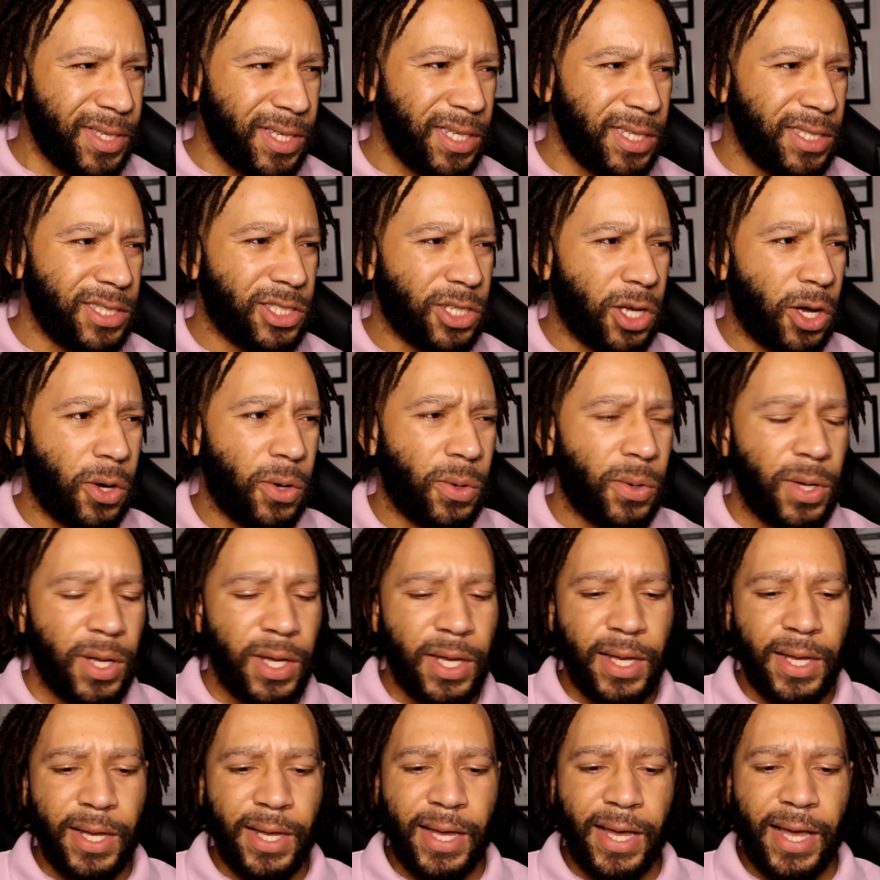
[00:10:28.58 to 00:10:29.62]
So
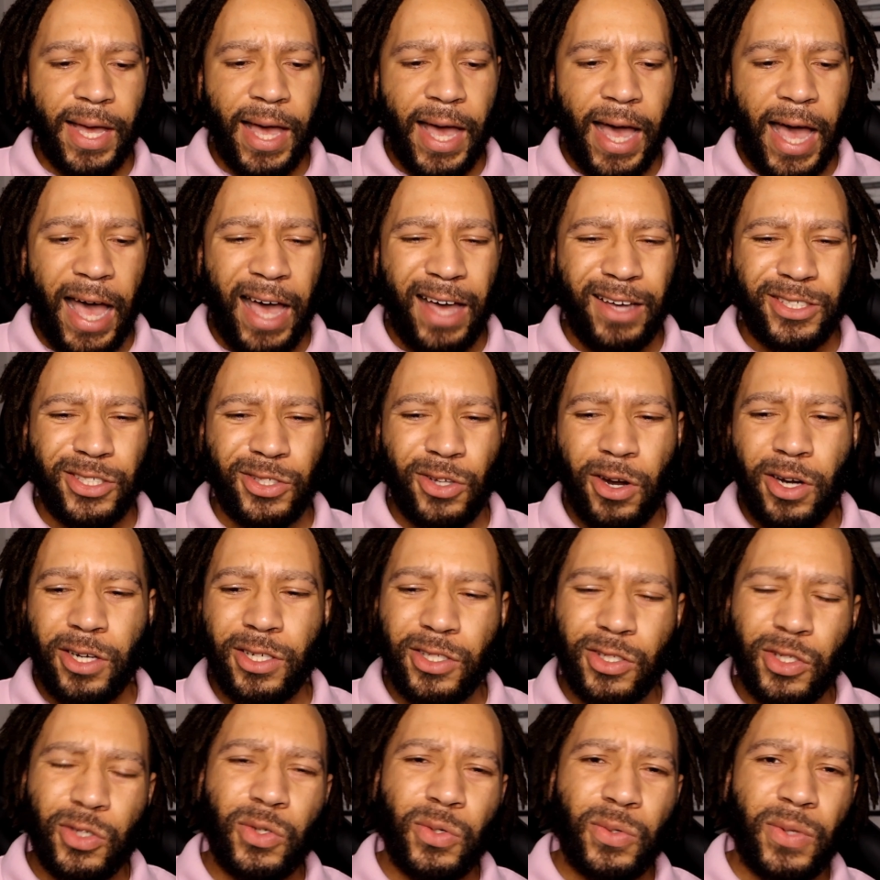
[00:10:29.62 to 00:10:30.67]
I started
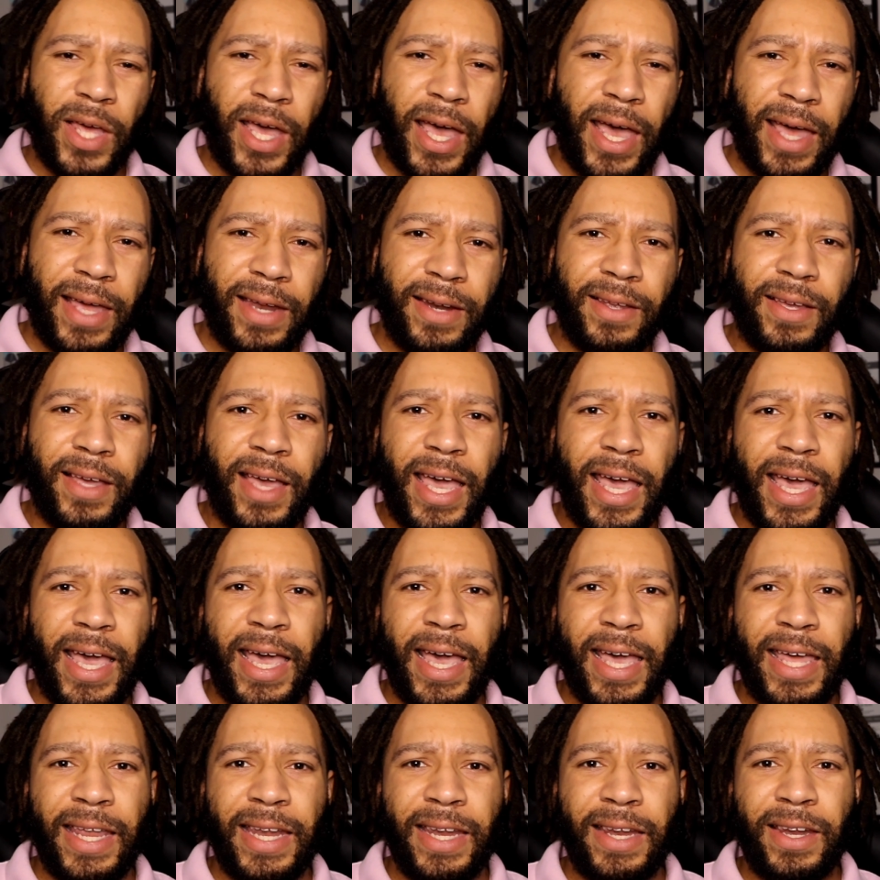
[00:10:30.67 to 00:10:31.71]
to do that,
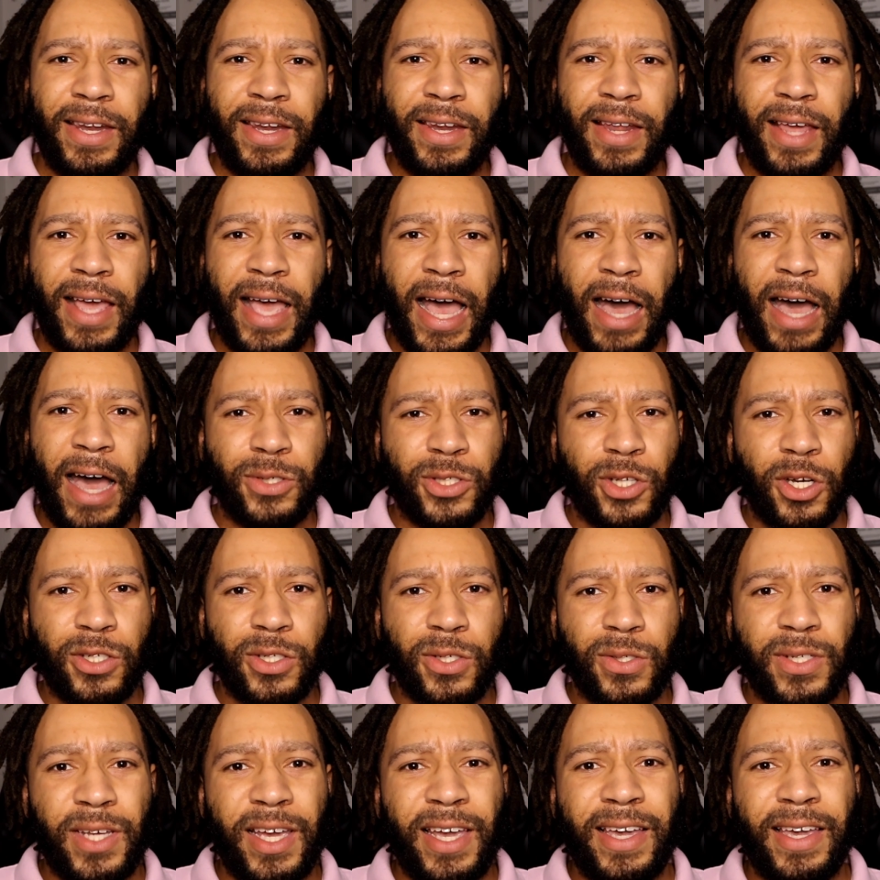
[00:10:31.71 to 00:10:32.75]
and I was
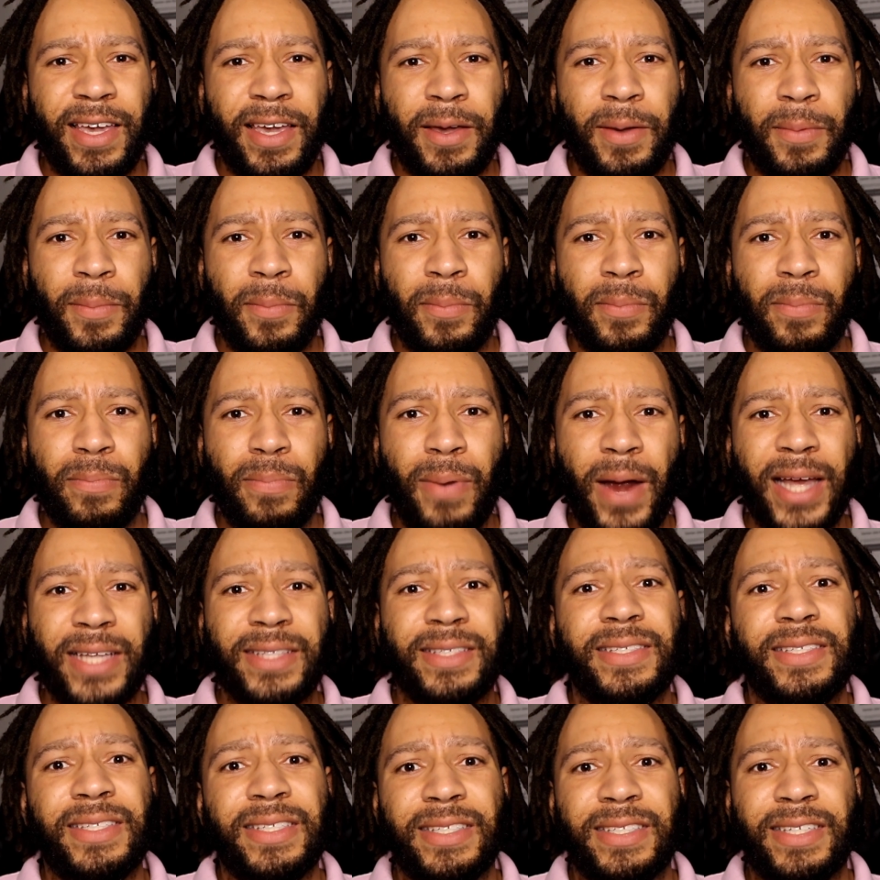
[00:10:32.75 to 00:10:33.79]
also taking
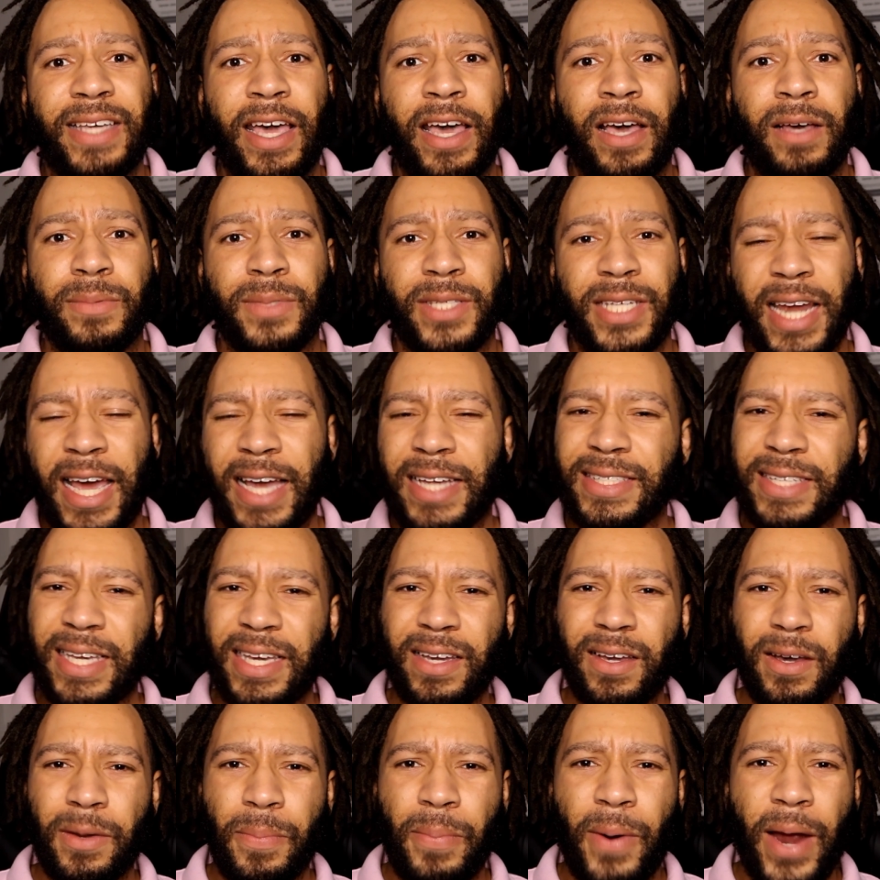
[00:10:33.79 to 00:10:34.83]
practice exams, and I
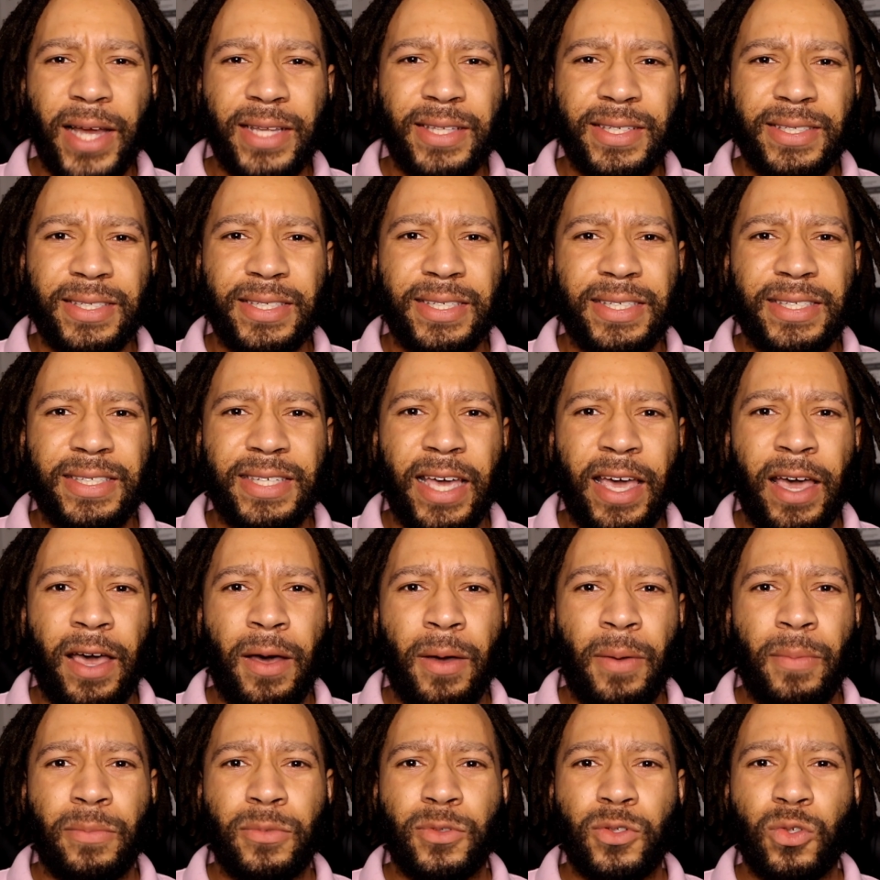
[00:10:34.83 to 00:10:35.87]
take a practice
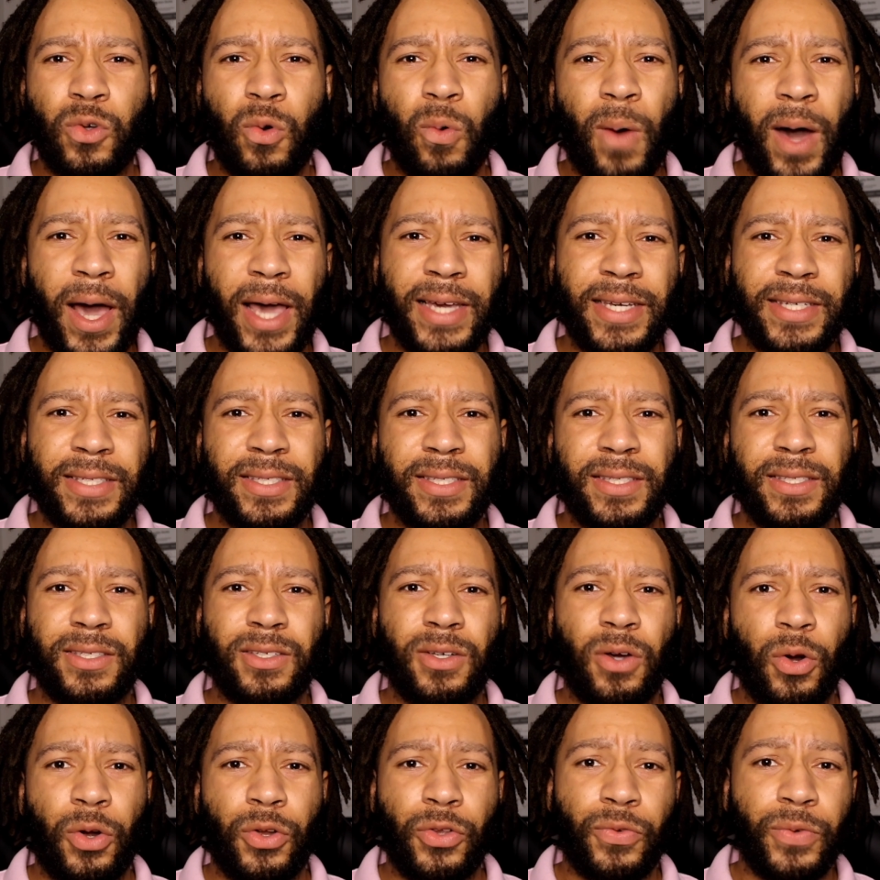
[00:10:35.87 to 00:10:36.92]
exam twice
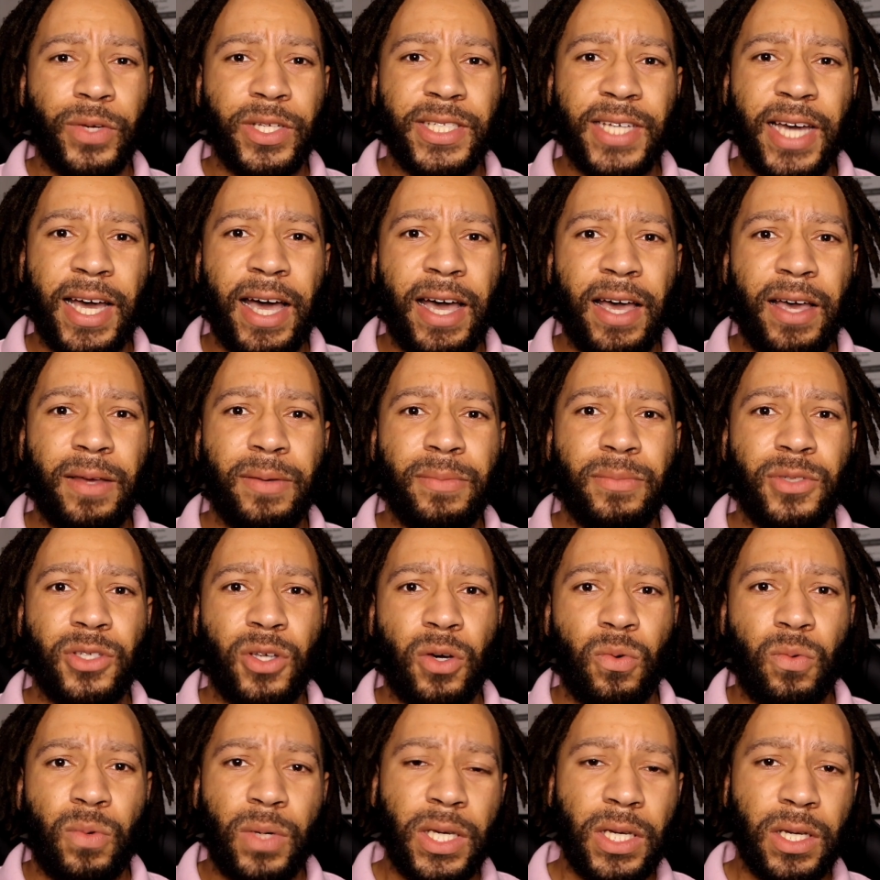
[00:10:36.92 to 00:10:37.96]
or three times a
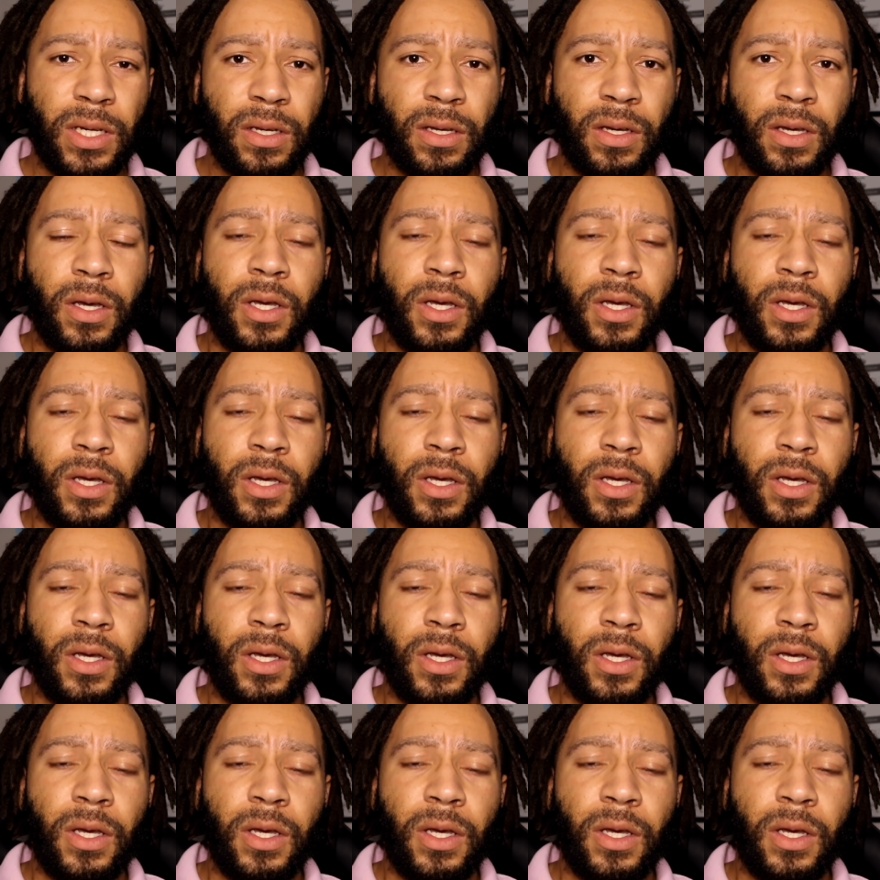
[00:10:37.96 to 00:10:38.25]
week.